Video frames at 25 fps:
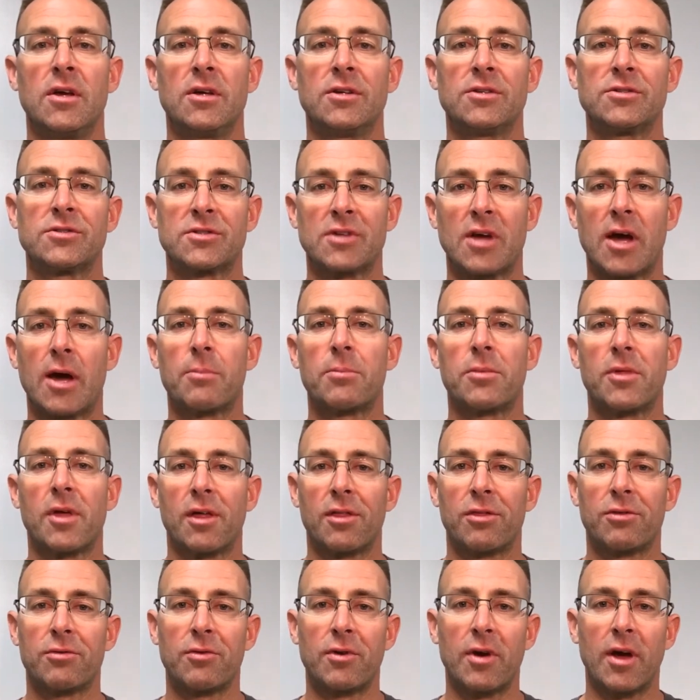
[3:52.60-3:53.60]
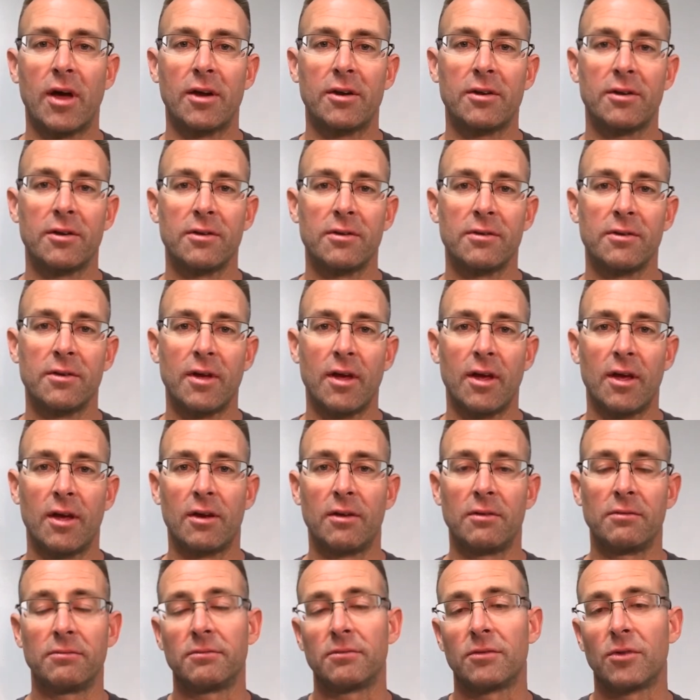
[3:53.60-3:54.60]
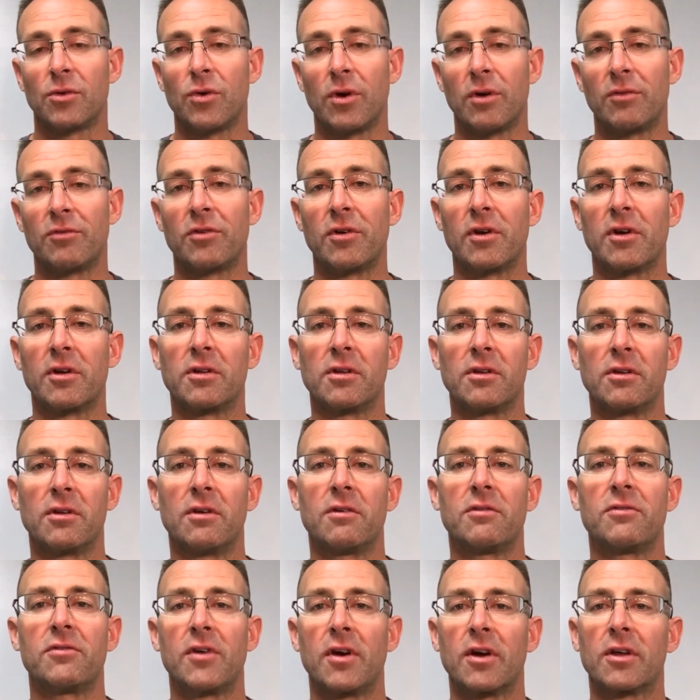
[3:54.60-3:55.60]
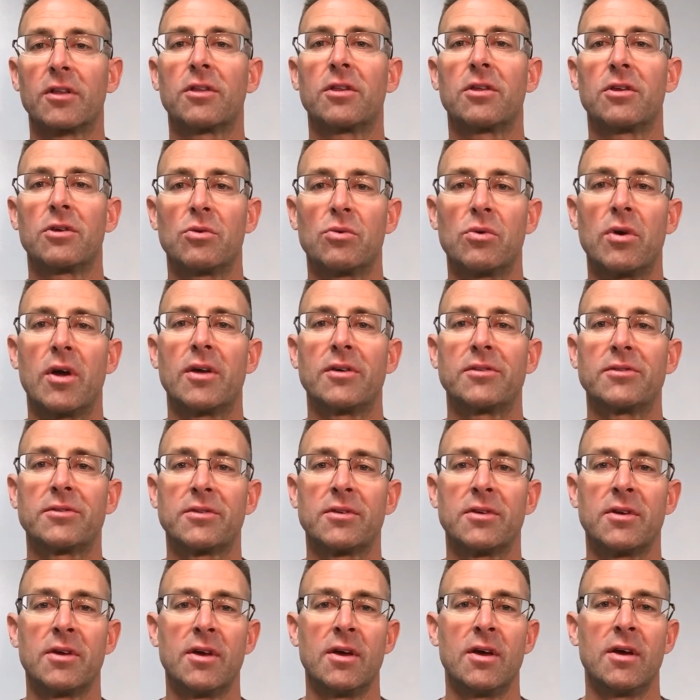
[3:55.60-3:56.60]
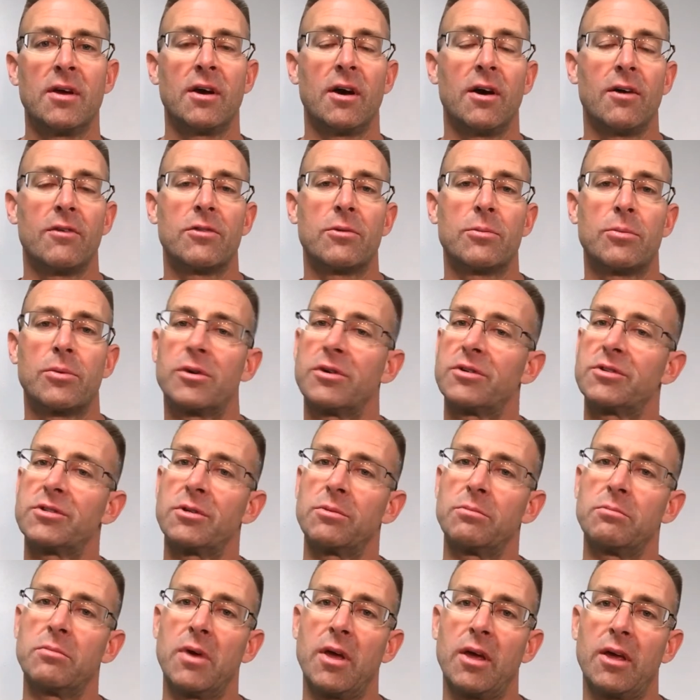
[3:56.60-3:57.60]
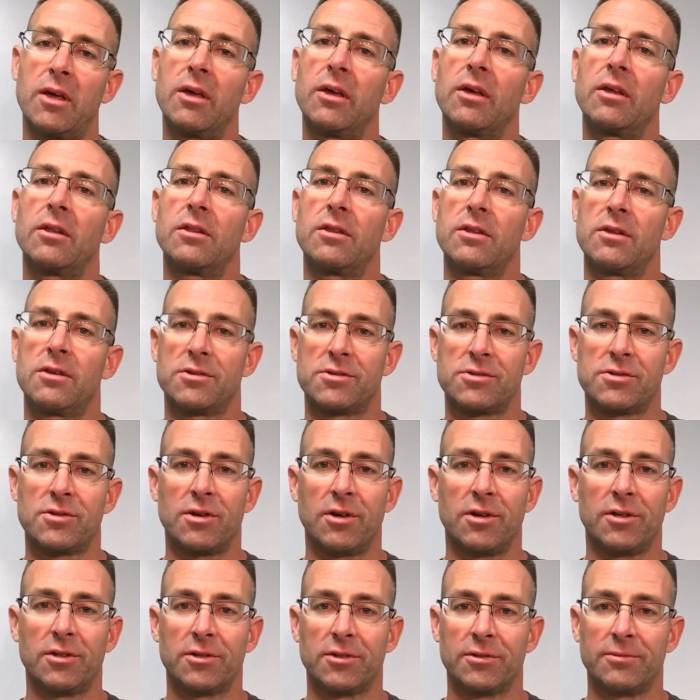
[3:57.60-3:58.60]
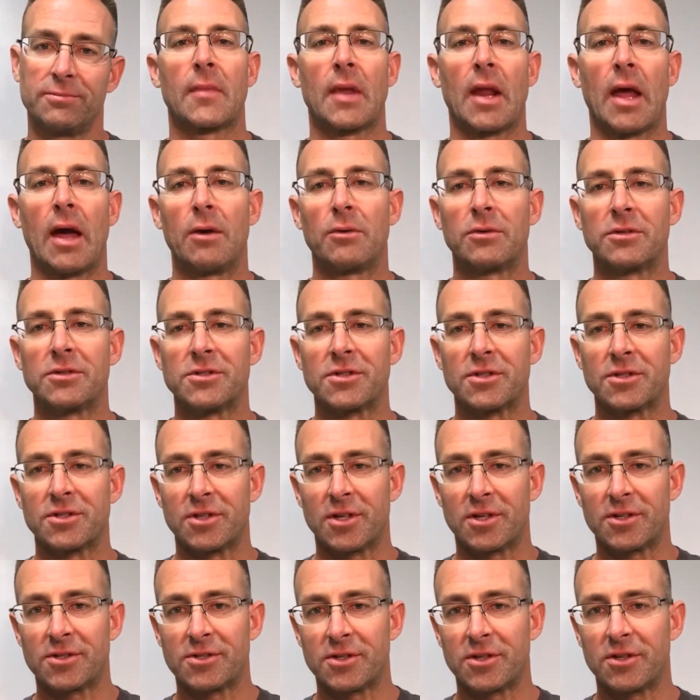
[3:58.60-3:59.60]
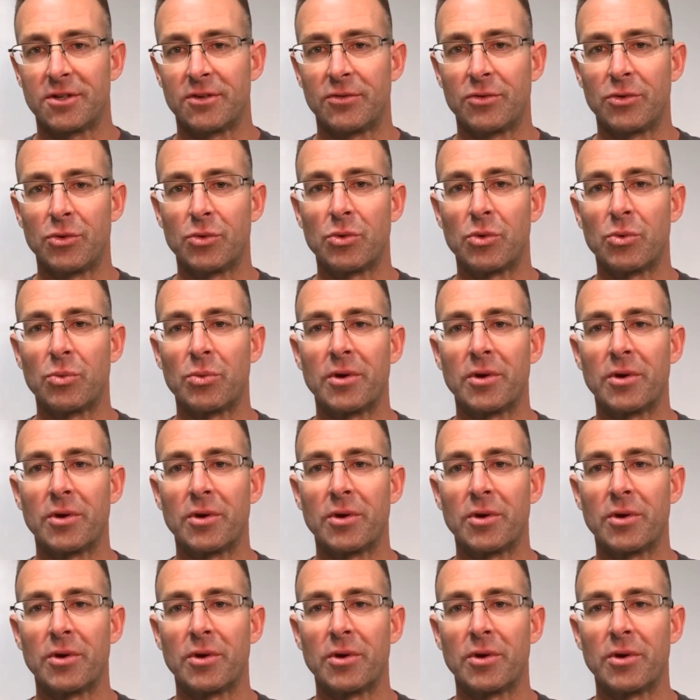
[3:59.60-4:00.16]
stop that threat and, quite frankly, affect the arrest of the person making the assault. I would suggest that if you were